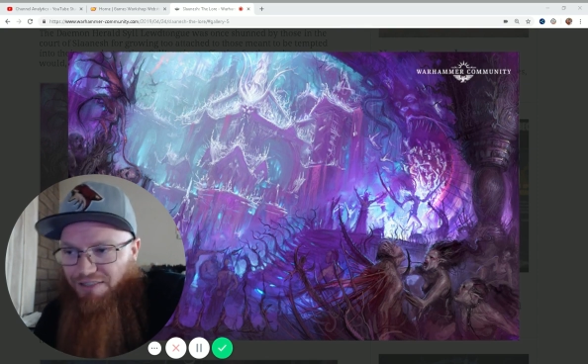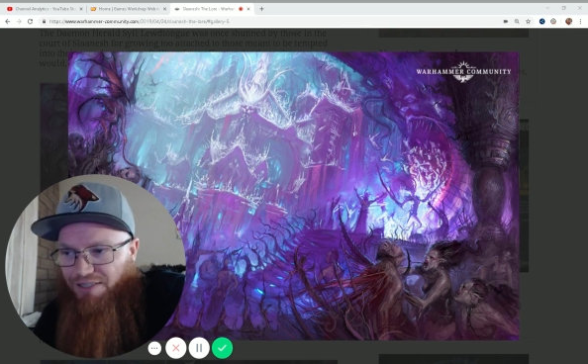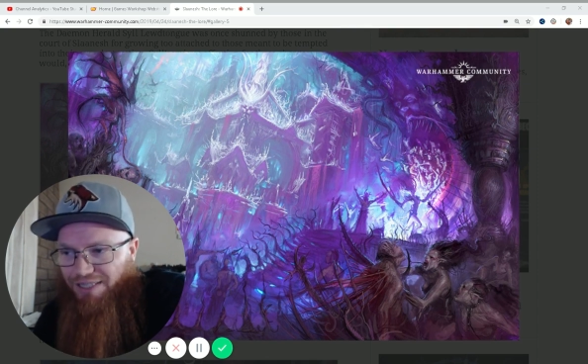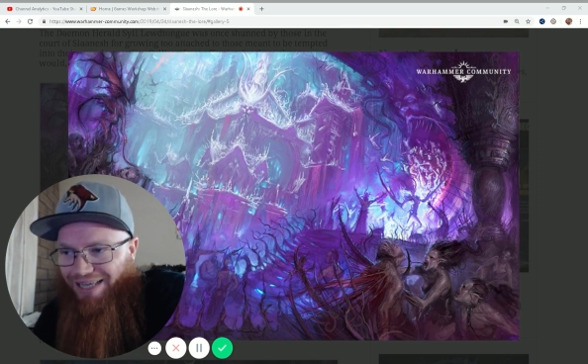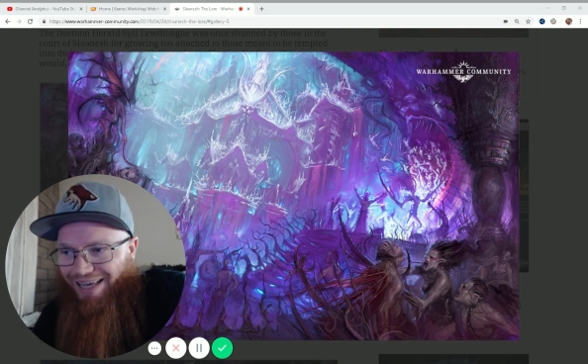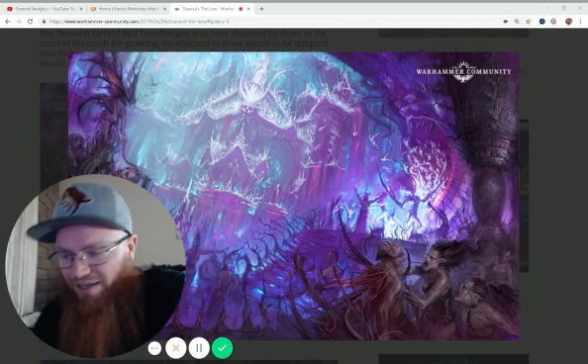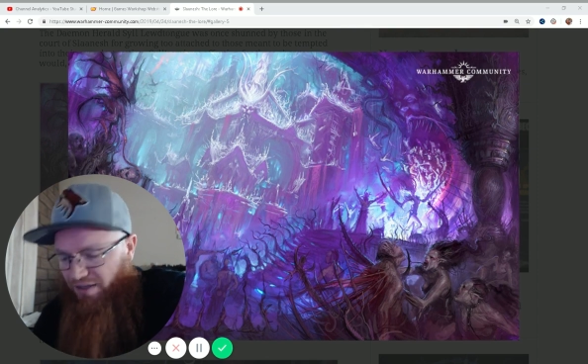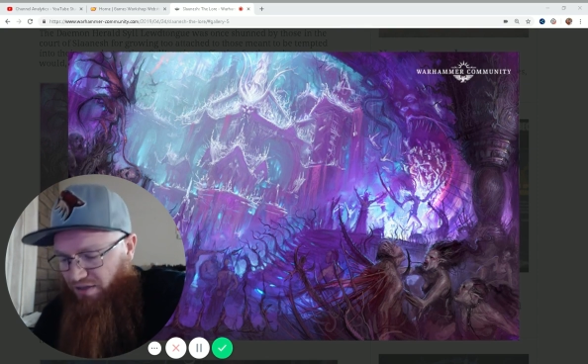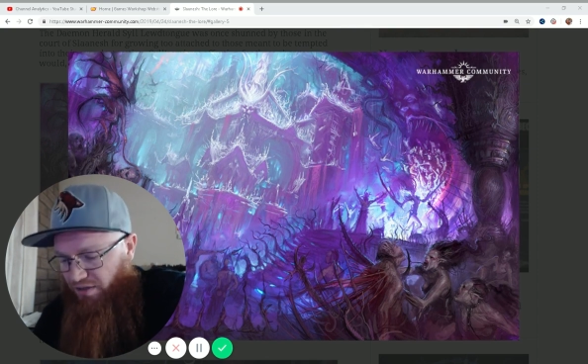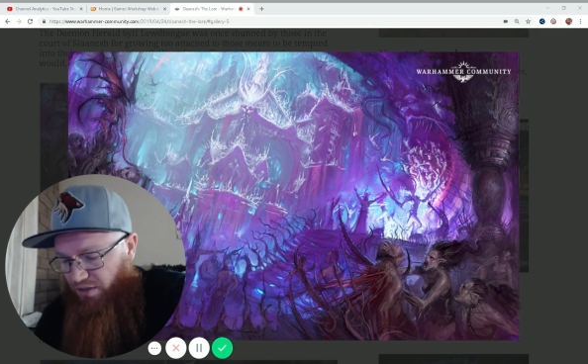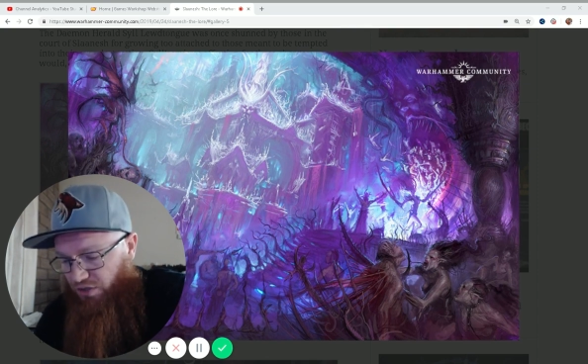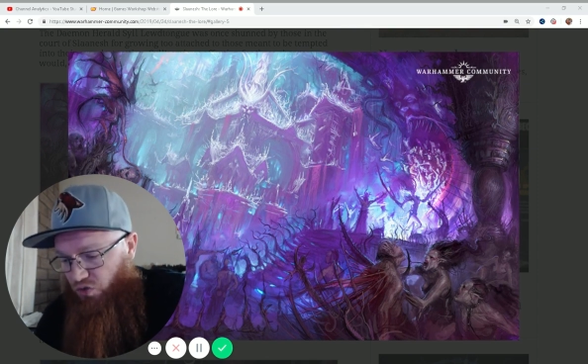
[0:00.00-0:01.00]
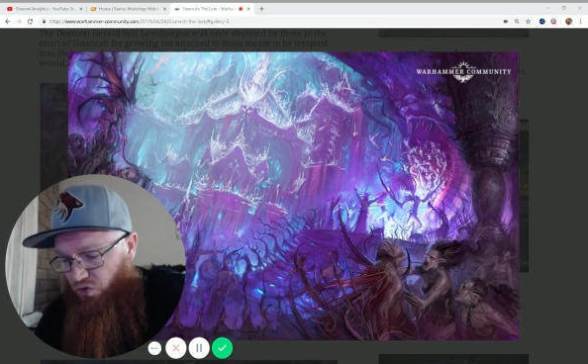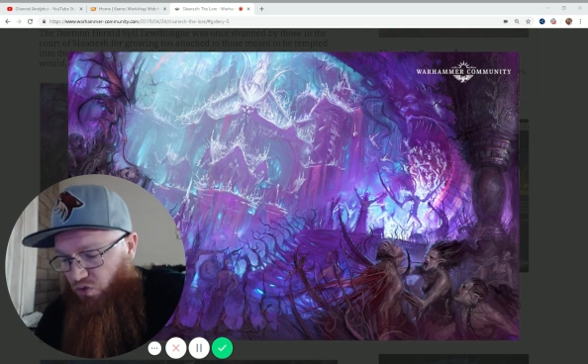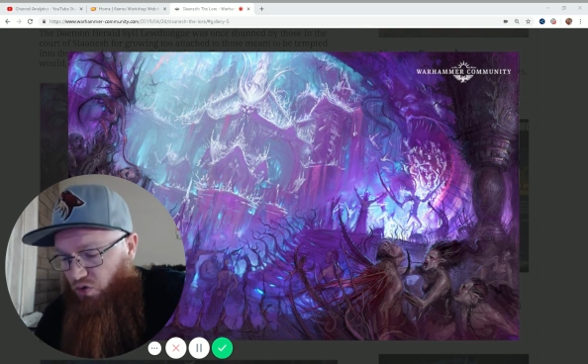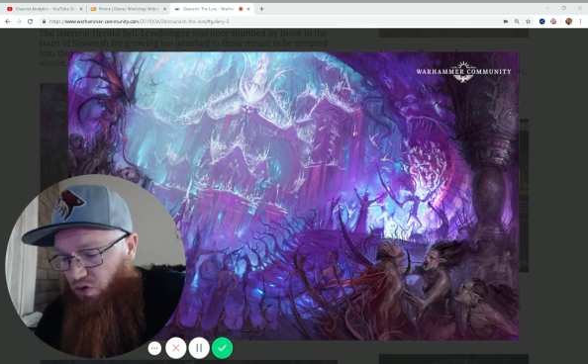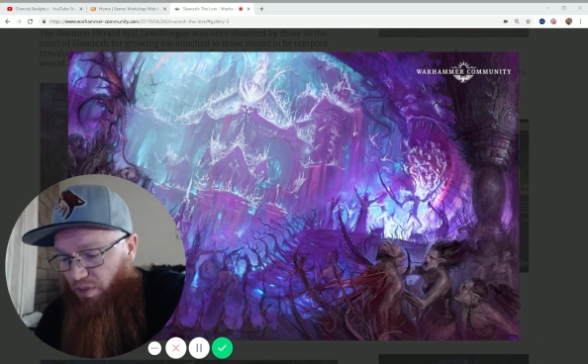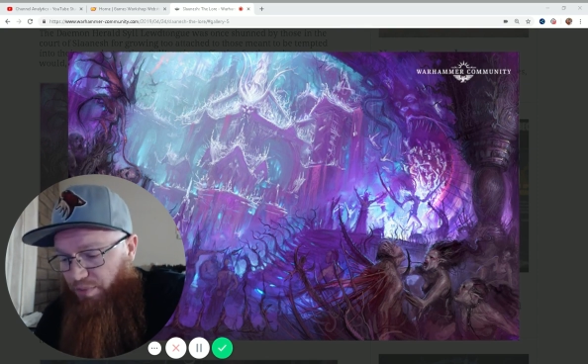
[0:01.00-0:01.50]
Yeah, it's
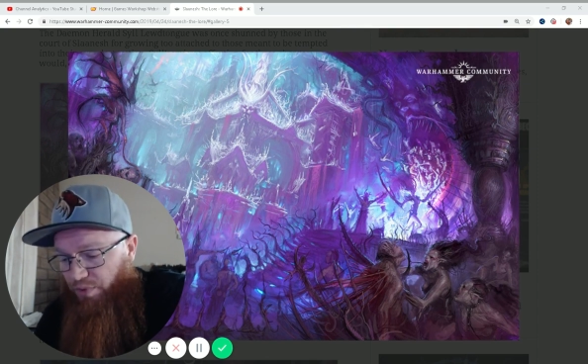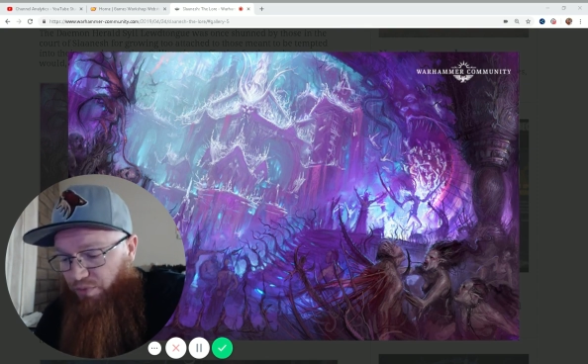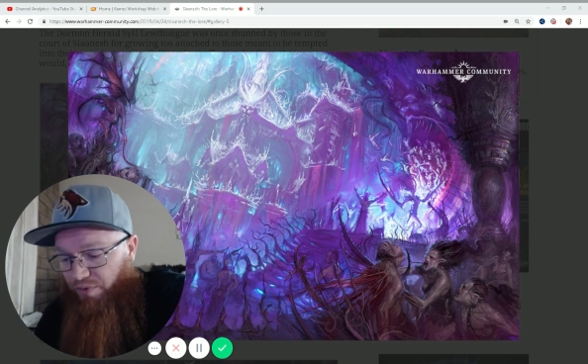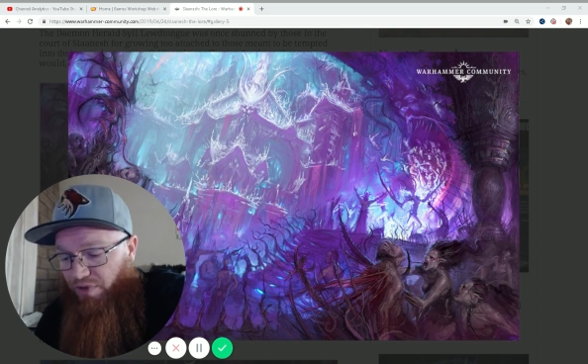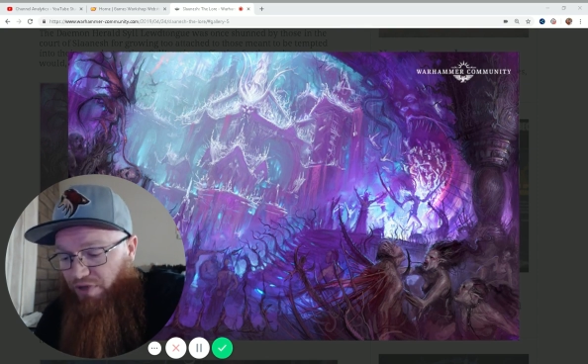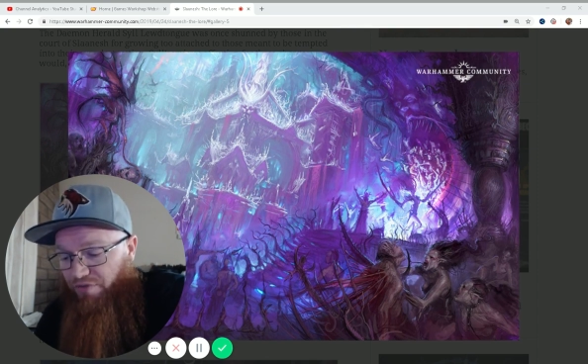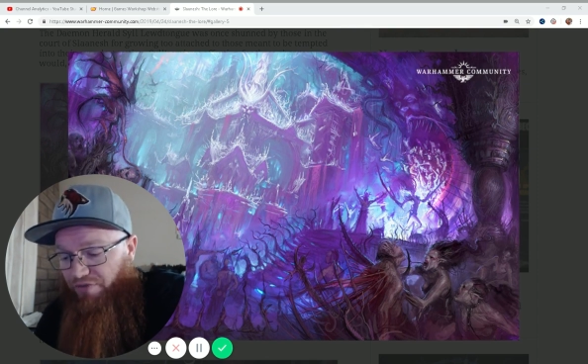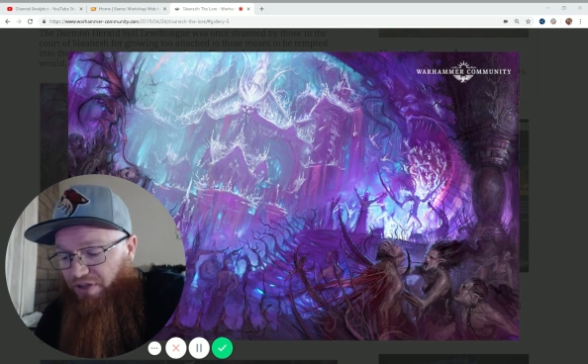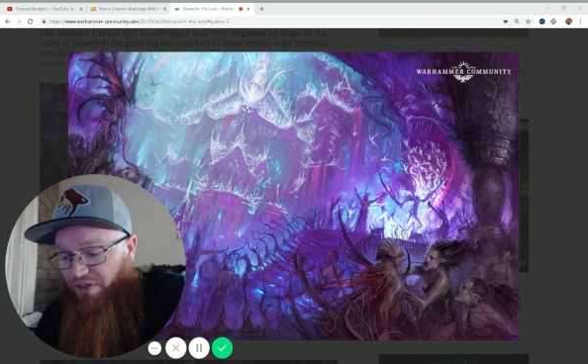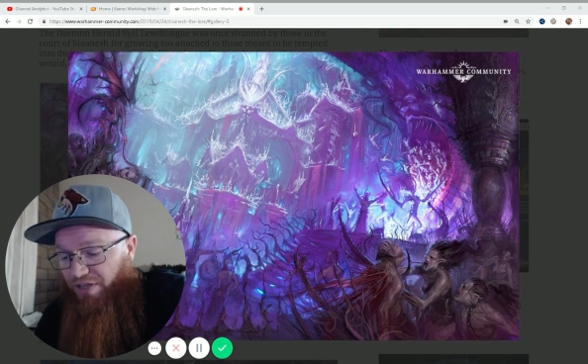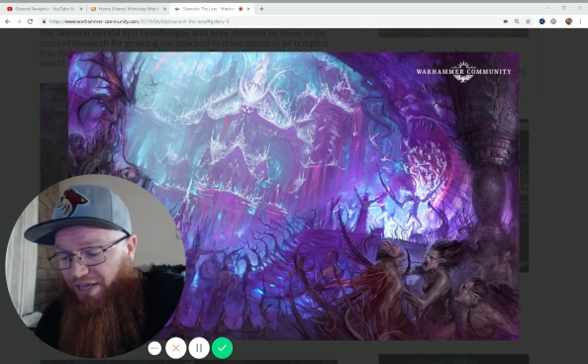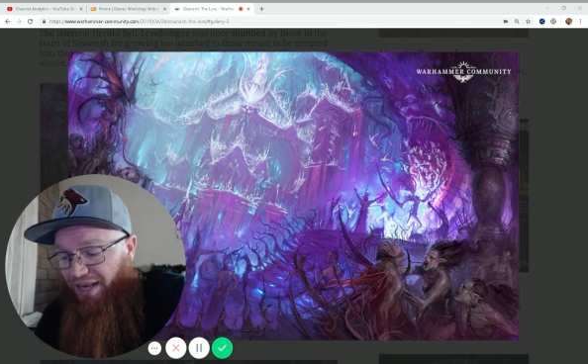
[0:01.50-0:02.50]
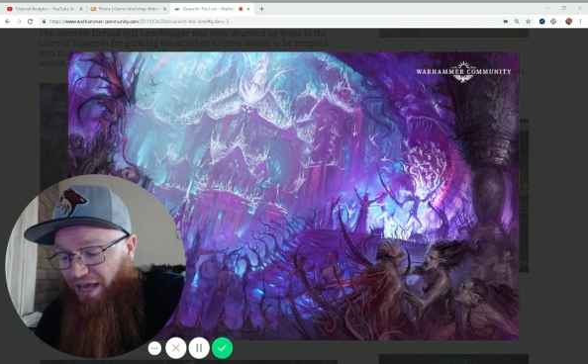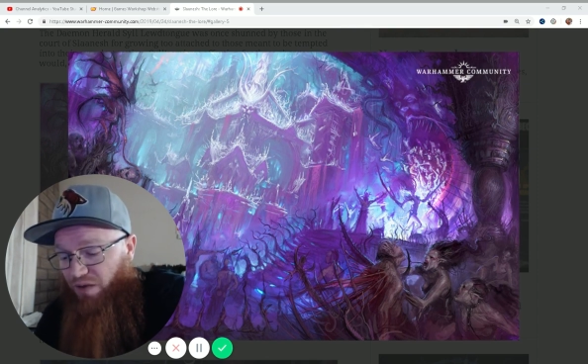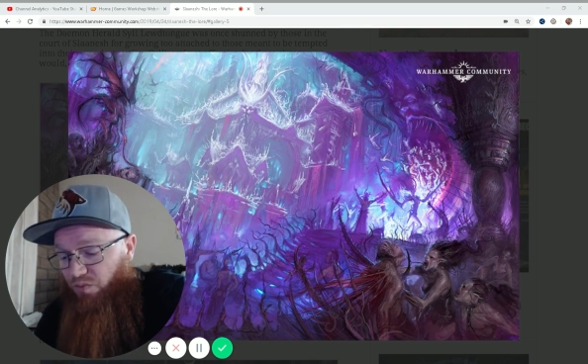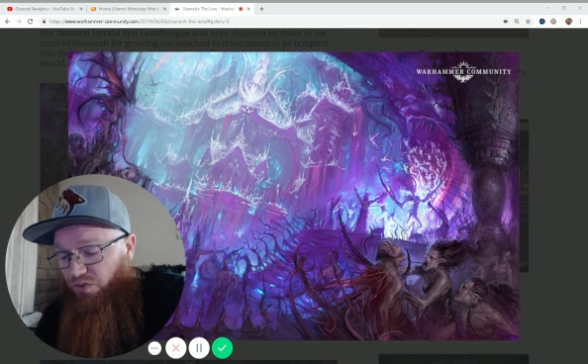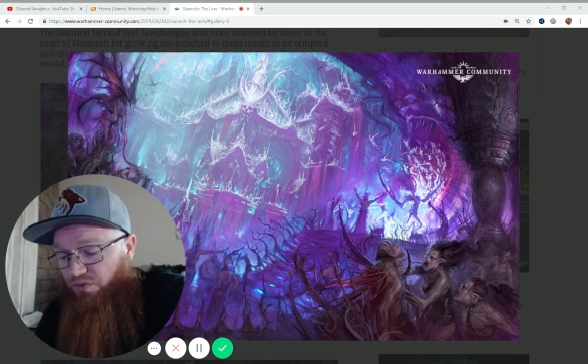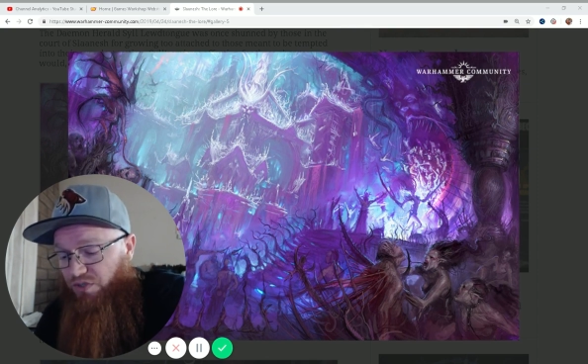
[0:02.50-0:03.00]
cool. I mean, re-rolling failed hit
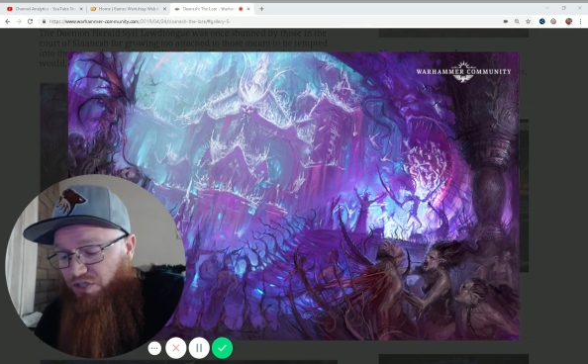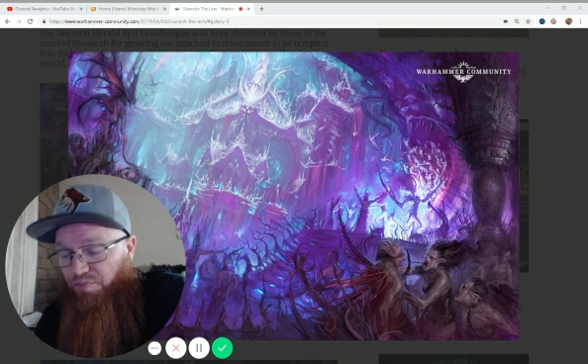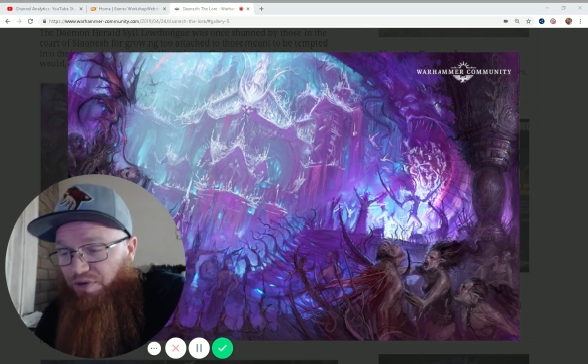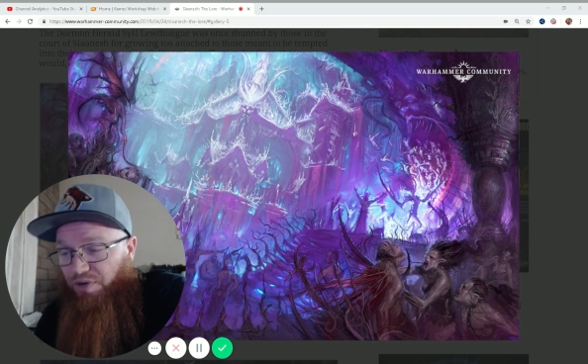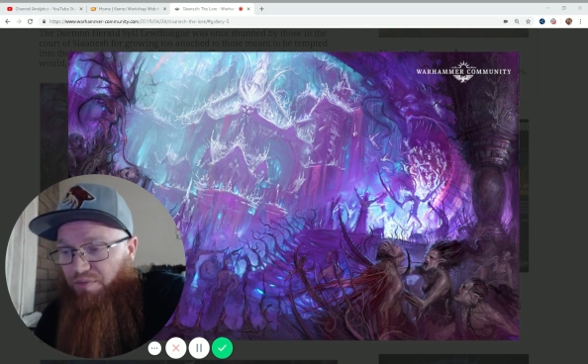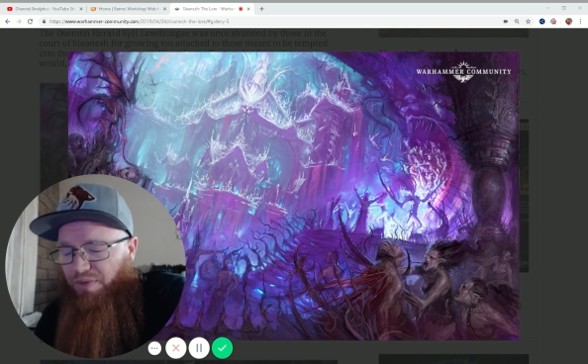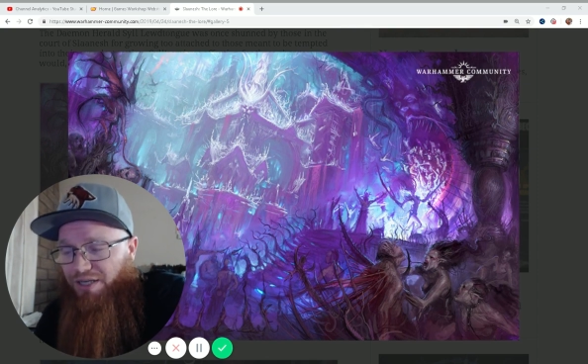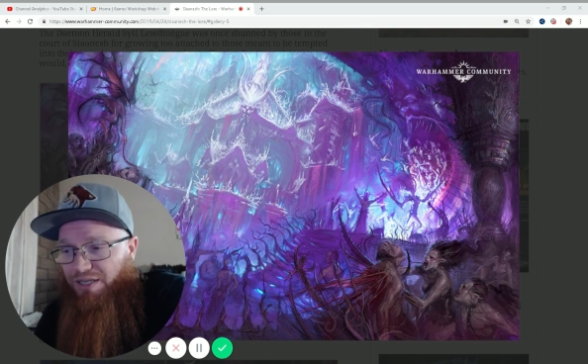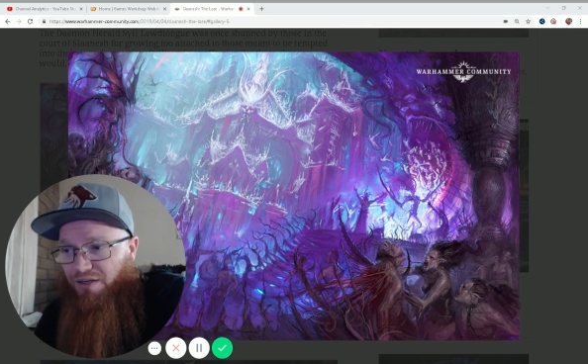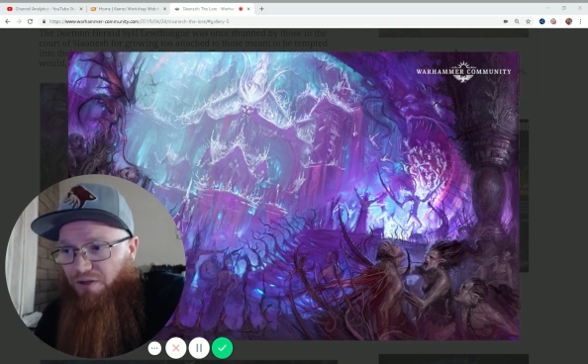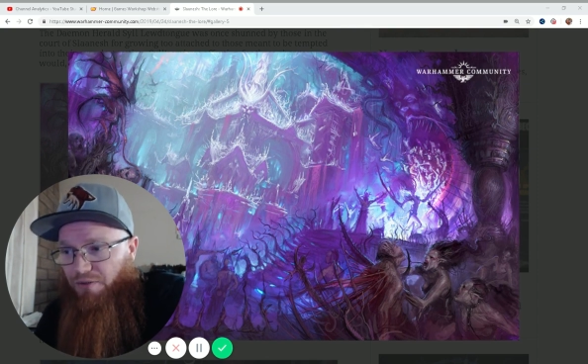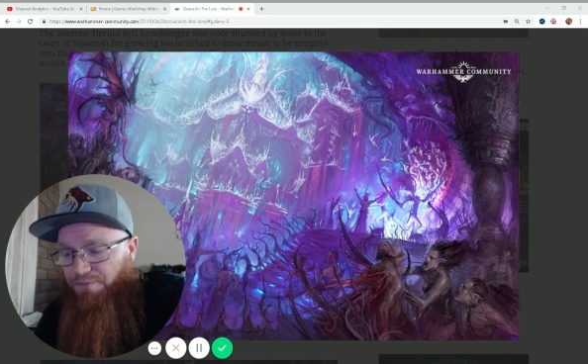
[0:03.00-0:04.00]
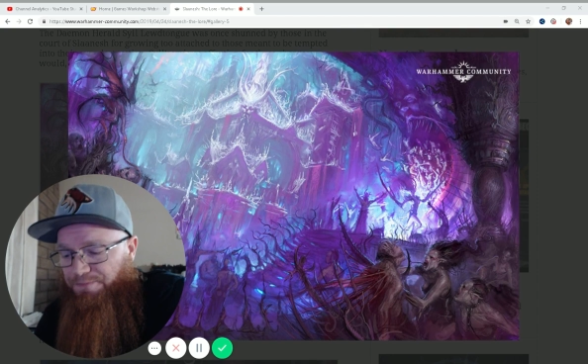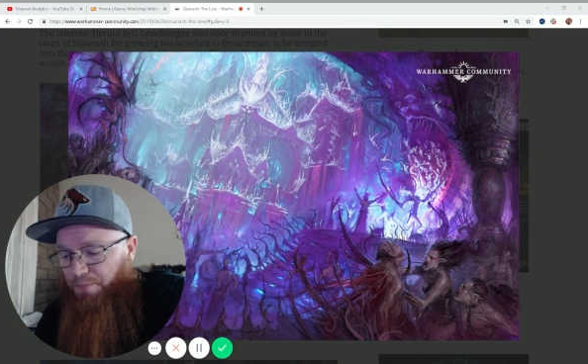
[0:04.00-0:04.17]
and wound is a pretty big deal,